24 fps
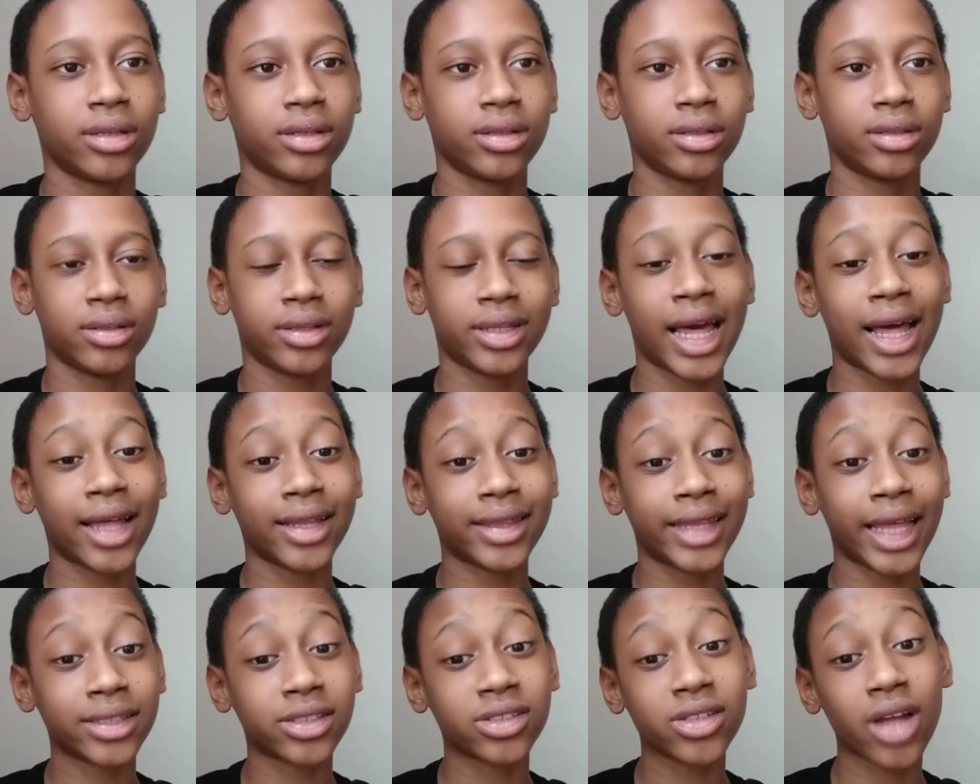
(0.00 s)

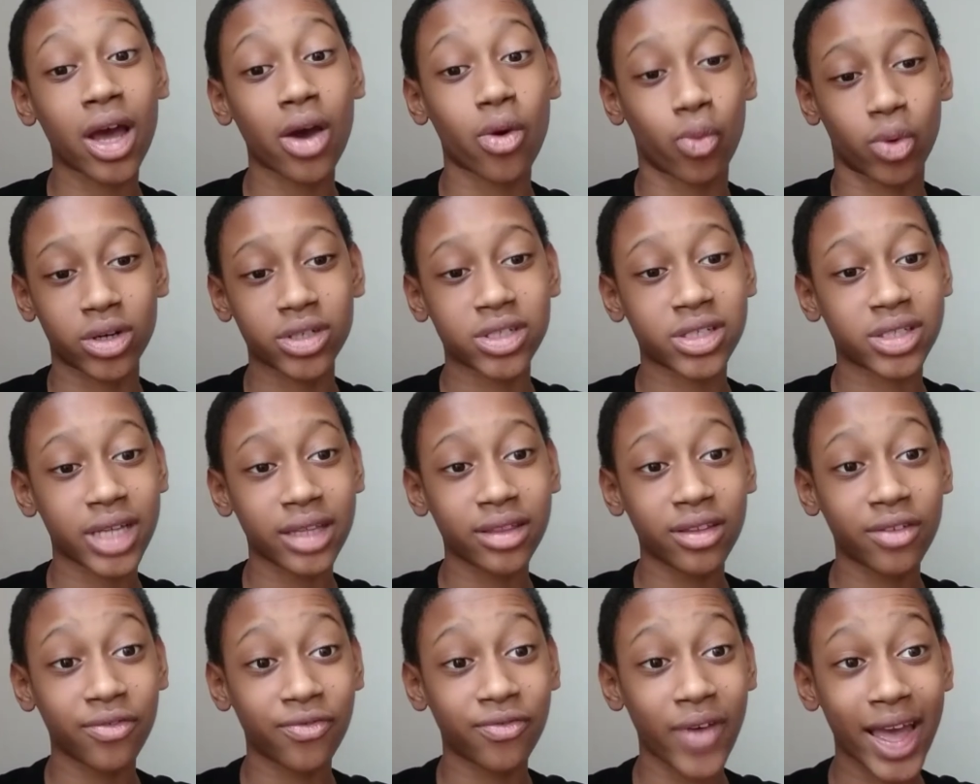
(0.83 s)
that's not worse than
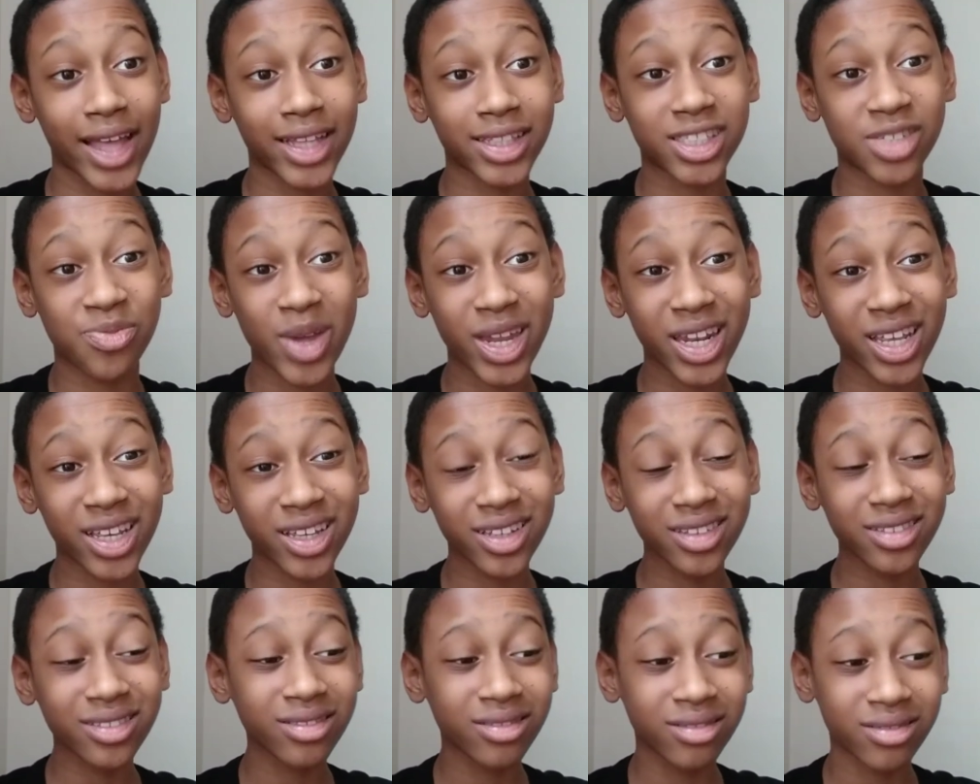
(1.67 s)
the fans spitting.
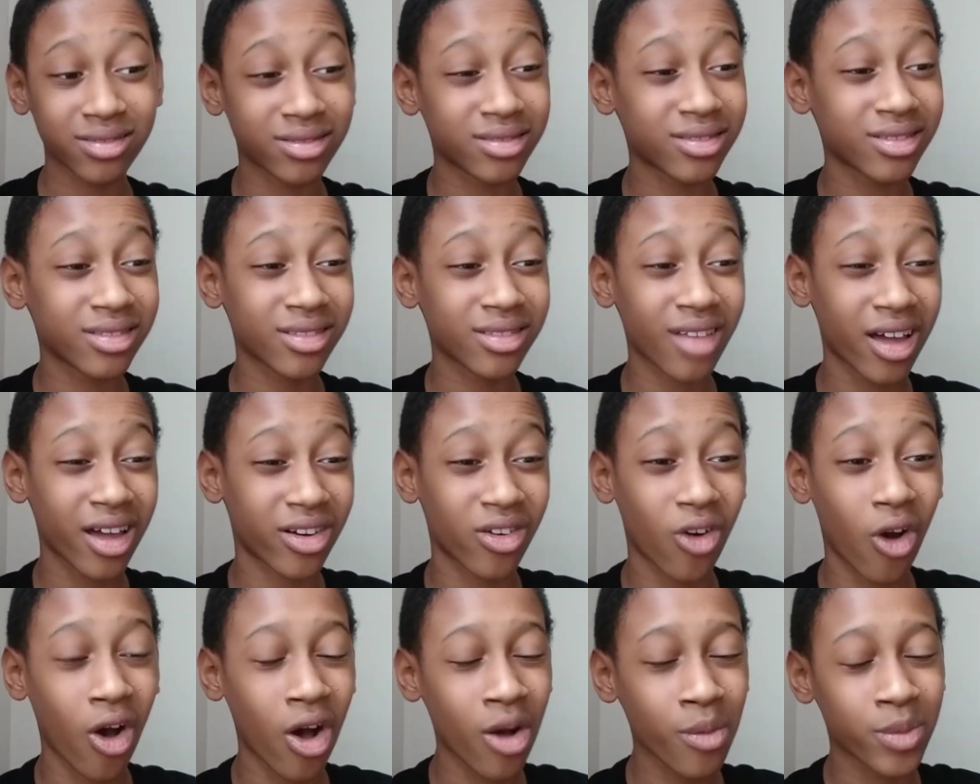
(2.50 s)
not at
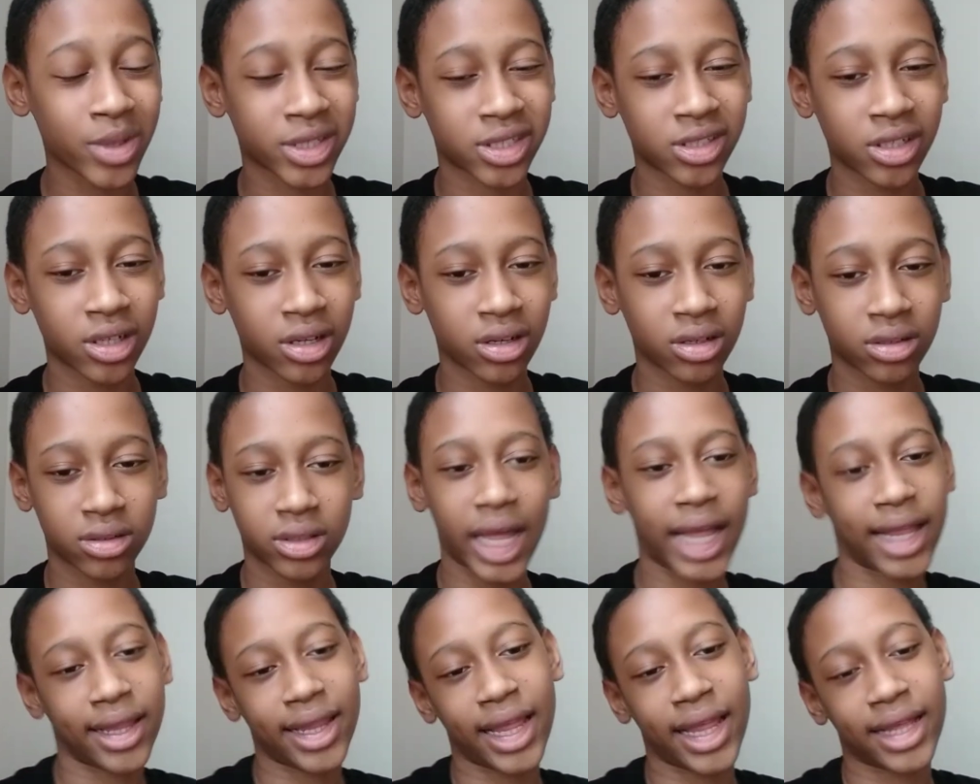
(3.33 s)
all, but still,
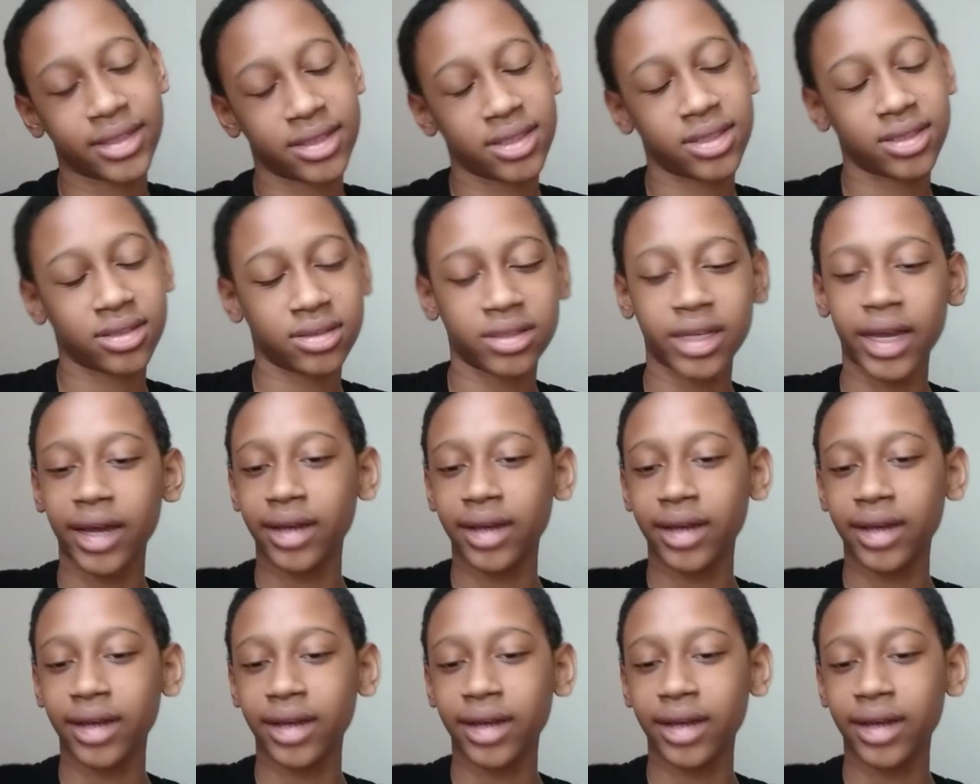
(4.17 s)
that's yeah.